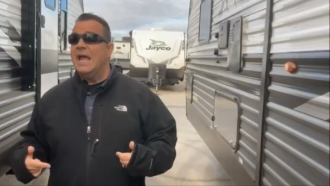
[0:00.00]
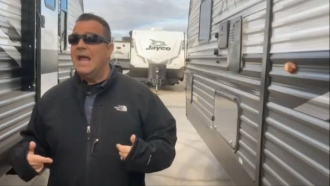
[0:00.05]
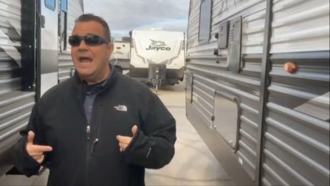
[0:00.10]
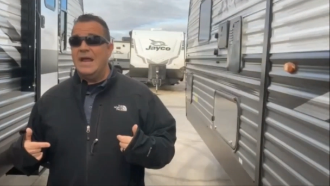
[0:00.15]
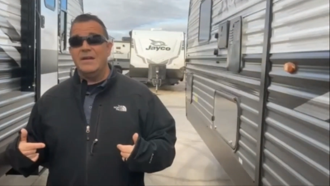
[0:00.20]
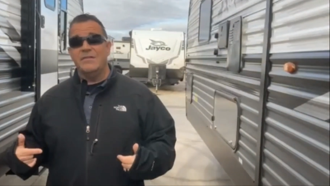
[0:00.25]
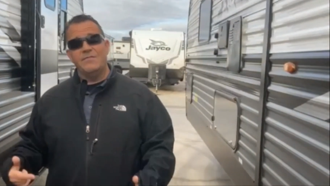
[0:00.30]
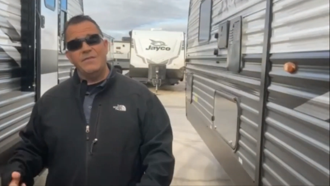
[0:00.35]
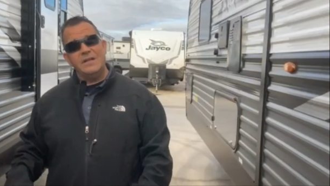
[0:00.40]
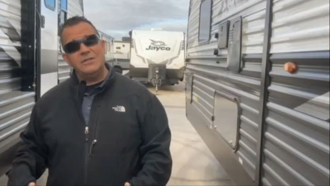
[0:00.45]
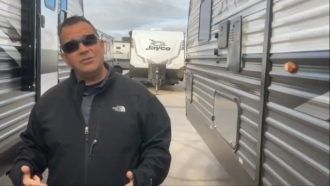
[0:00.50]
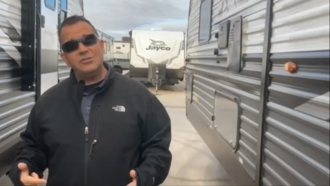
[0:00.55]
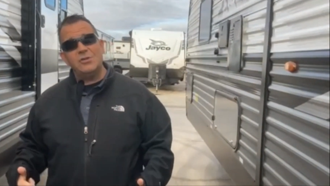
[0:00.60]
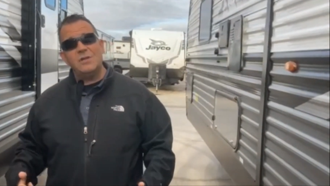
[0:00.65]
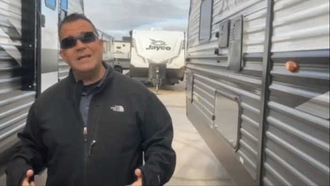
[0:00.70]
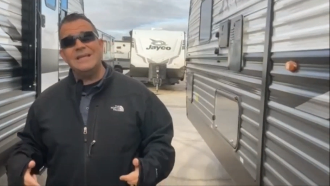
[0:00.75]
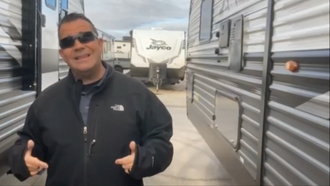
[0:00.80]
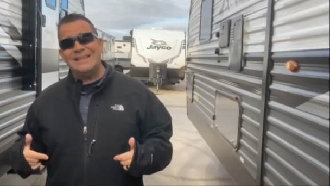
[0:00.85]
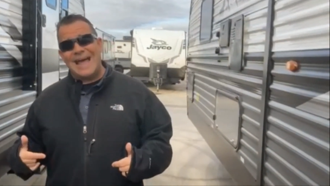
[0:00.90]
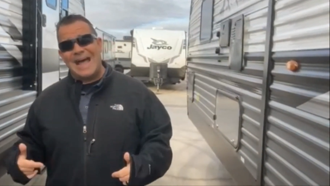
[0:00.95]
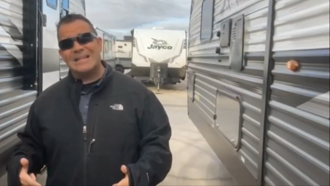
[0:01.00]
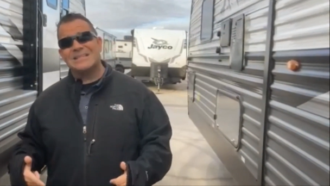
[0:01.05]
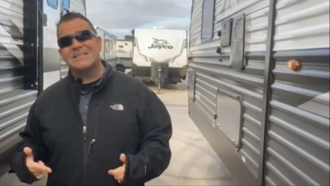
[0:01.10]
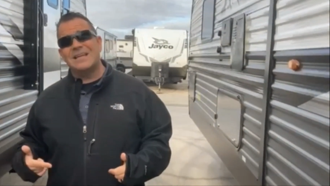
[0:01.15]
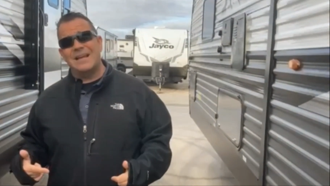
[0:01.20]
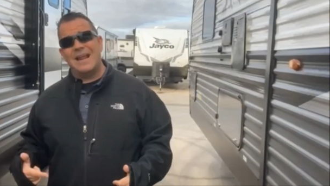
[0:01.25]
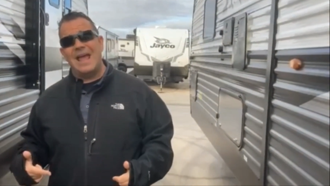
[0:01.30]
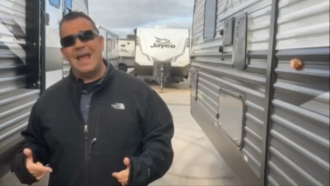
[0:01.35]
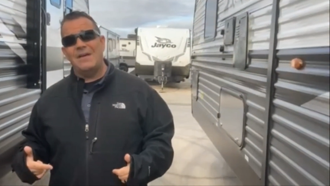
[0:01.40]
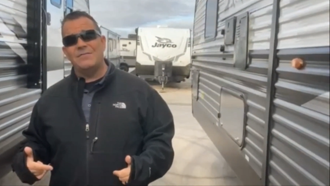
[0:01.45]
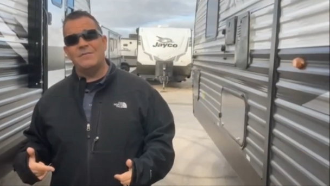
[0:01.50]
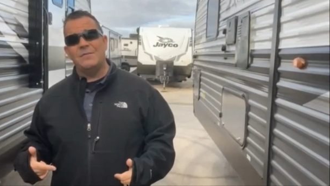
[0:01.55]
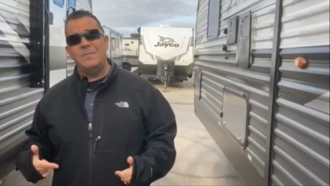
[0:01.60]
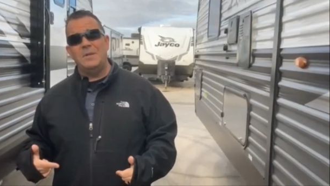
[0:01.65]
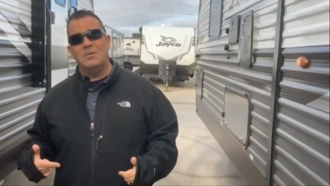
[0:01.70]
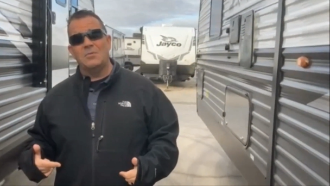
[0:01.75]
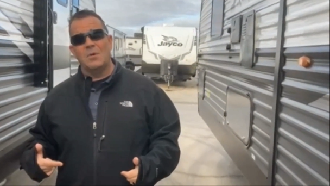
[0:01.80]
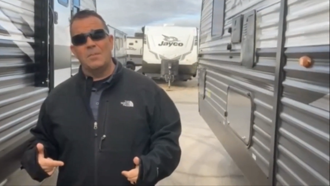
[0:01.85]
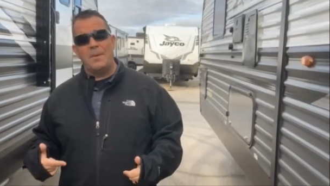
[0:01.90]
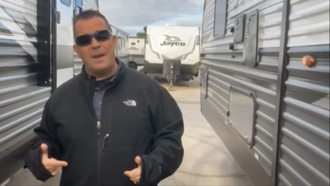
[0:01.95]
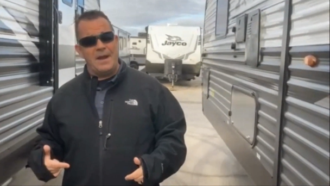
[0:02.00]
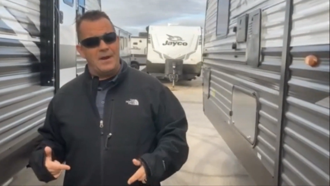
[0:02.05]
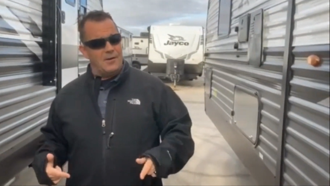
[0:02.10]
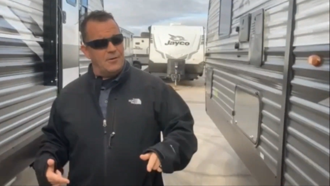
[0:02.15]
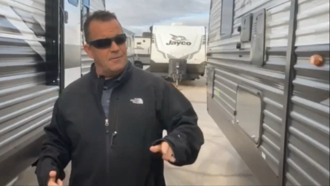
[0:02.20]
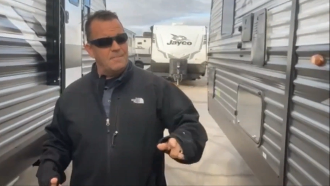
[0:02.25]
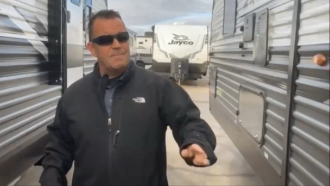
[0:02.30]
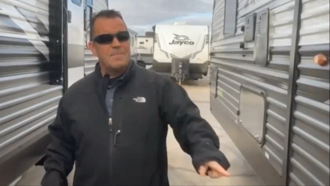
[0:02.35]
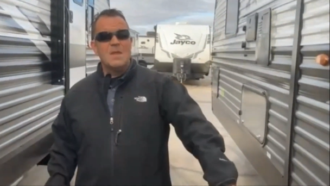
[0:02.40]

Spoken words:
And eventually that's gonna have to be repaired.